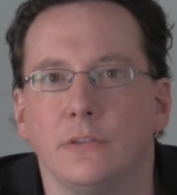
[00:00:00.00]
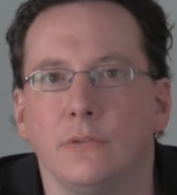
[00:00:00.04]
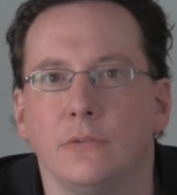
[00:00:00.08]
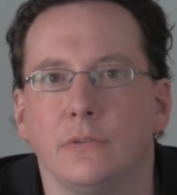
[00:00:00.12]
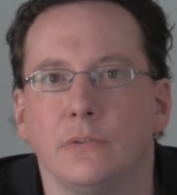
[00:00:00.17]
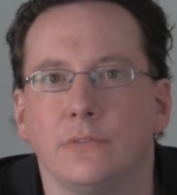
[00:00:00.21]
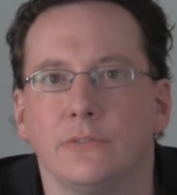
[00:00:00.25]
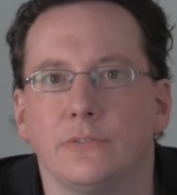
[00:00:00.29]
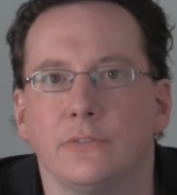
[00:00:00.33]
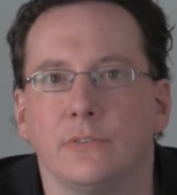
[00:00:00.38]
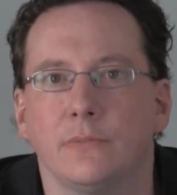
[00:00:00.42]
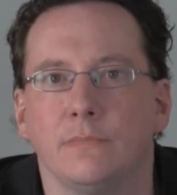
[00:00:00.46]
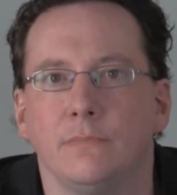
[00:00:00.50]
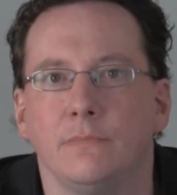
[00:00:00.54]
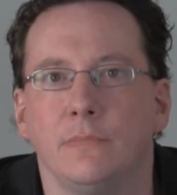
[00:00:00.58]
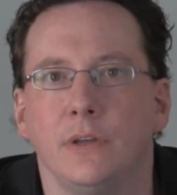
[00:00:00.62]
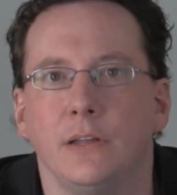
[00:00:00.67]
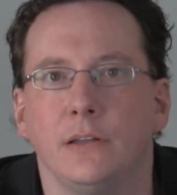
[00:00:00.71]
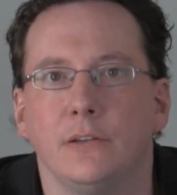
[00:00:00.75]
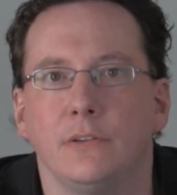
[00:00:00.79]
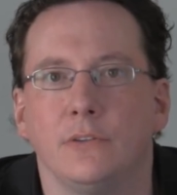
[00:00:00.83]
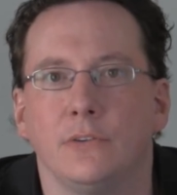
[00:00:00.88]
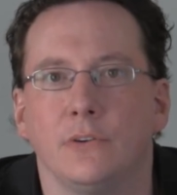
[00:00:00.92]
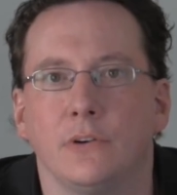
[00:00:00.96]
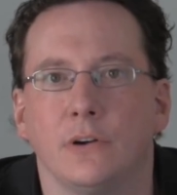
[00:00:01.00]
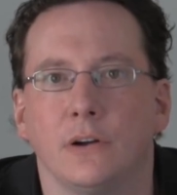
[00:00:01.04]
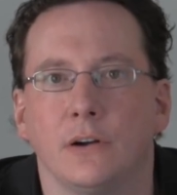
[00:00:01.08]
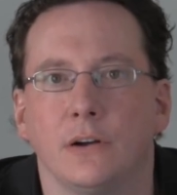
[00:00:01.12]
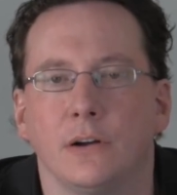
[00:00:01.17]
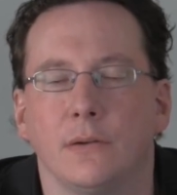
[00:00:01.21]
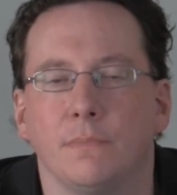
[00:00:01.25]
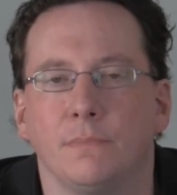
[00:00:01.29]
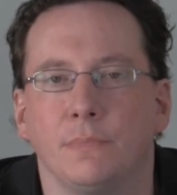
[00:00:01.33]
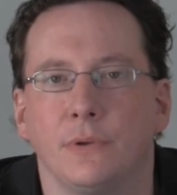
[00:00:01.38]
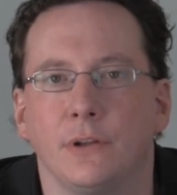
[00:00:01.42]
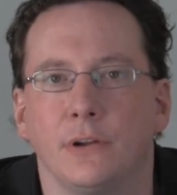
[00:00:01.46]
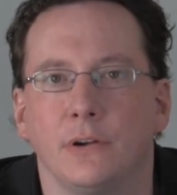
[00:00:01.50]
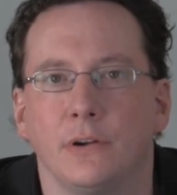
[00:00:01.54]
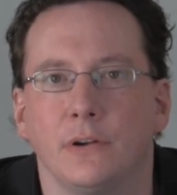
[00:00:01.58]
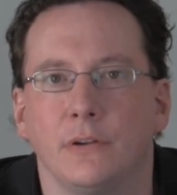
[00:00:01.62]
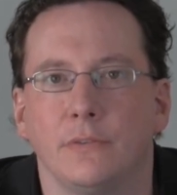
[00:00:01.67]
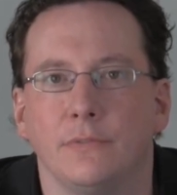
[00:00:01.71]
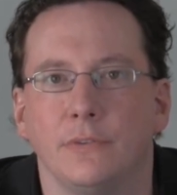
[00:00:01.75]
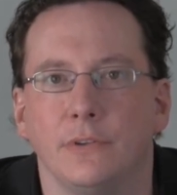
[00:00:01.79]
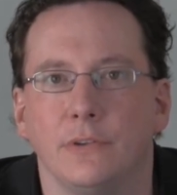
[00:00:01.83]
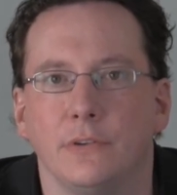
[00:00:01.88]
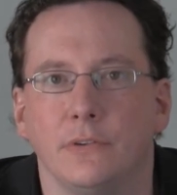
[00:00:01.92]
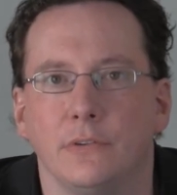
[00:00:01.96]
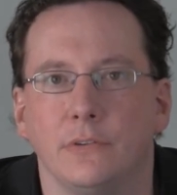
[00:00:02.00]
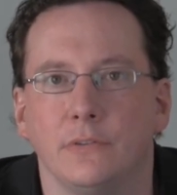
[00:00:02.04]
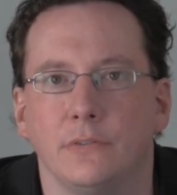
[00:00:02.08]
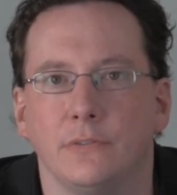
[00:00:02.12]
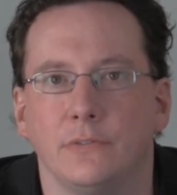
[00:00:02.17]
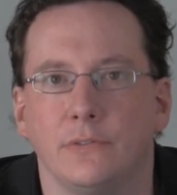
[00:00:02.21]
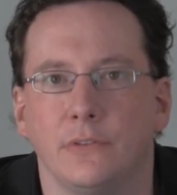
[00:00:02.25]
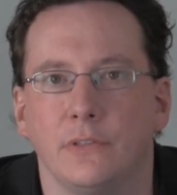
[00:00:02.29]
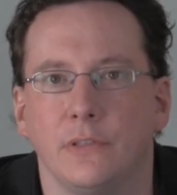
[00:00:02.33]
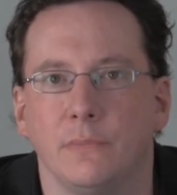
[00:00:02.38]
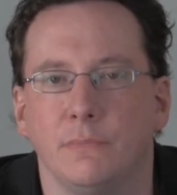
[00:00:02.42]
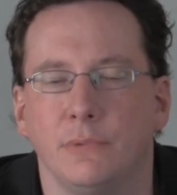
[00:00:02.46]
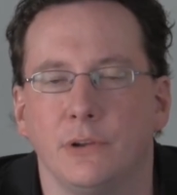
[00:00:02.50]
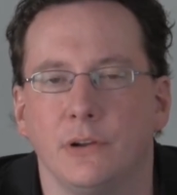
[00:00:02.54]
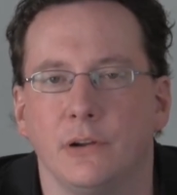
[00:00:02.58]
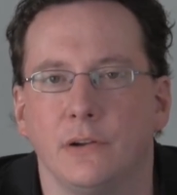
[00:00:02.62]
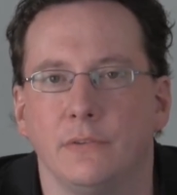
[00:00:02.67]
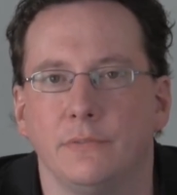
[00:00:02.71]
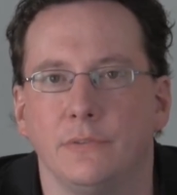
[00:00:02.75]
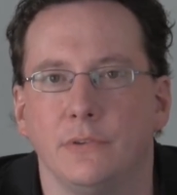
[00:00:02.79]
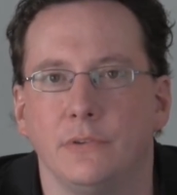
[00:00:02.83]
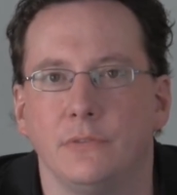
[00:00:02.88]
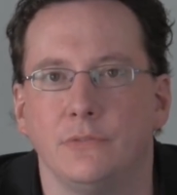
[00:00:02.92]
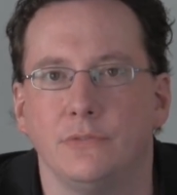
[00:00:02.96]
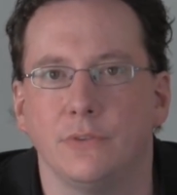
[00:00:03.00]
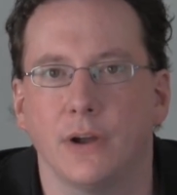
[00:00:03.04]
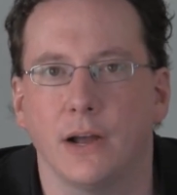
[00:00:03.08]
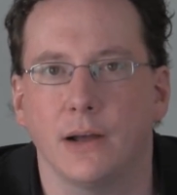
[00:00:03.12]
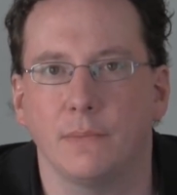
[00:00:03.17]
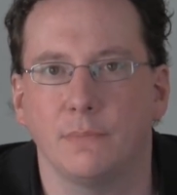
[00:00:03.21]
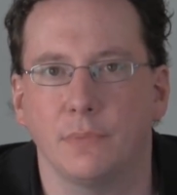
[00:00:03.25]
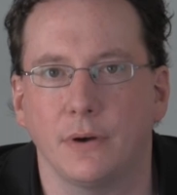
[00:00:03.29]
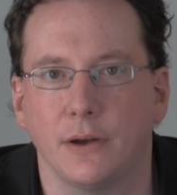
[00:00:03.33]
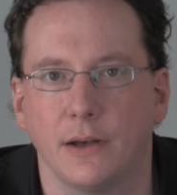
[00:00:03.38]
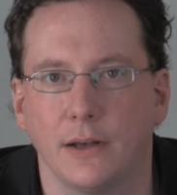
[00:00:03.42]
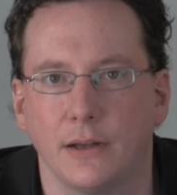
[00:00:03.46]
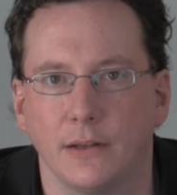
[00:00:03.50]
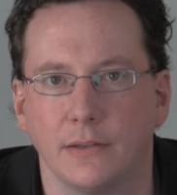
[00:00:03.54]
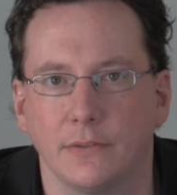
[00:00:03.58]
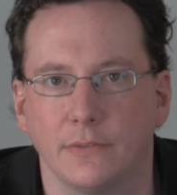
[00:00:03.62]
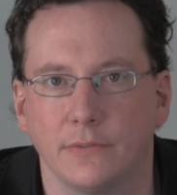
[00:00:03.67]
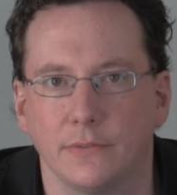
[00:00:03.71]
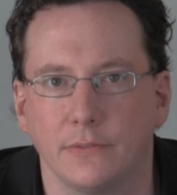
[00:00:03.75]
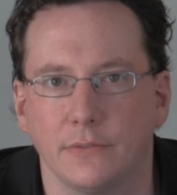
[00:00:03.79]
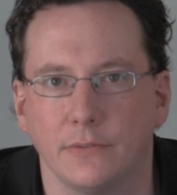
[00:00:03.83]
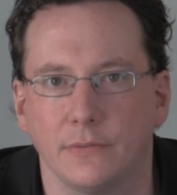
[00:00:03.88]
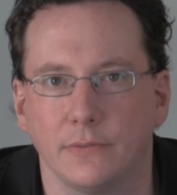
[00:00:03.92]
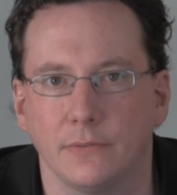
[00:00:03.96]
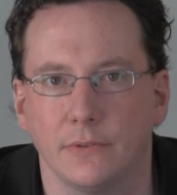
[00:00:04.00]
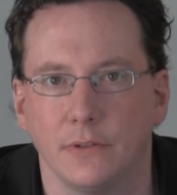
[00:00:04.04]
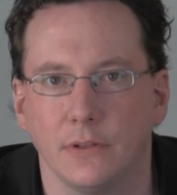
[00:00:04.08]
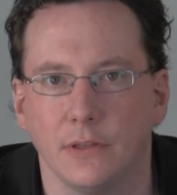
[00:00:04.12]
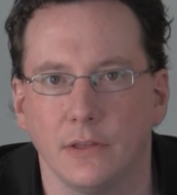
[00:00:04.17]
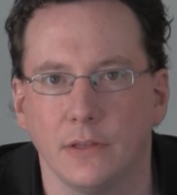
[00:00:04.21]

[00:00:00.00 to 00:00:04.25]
you will submit your peer reviews to the peer review Dropbox.